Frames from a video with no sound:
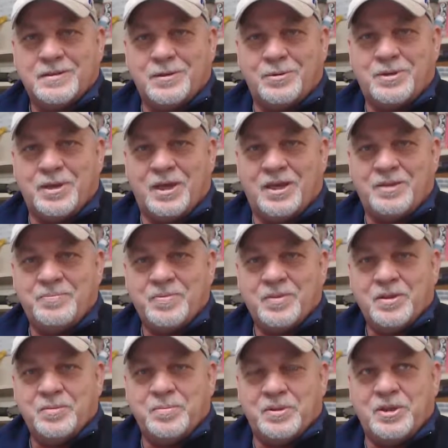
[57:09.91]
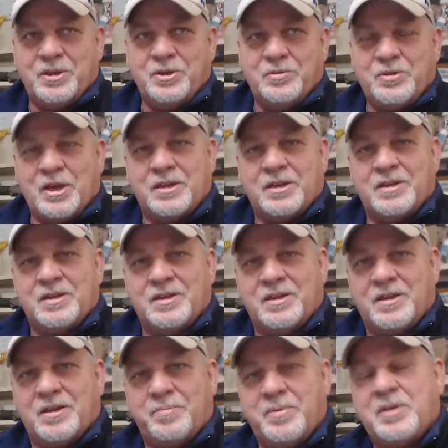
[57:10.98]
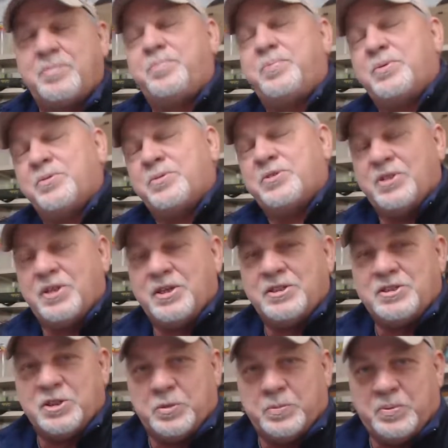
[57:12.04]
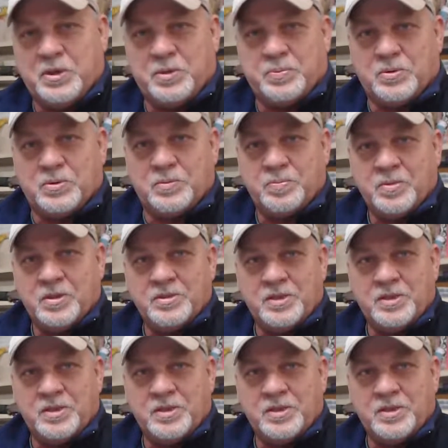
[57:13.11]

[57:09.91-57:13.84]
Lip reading: Okay, but then you've got a big percentage of the people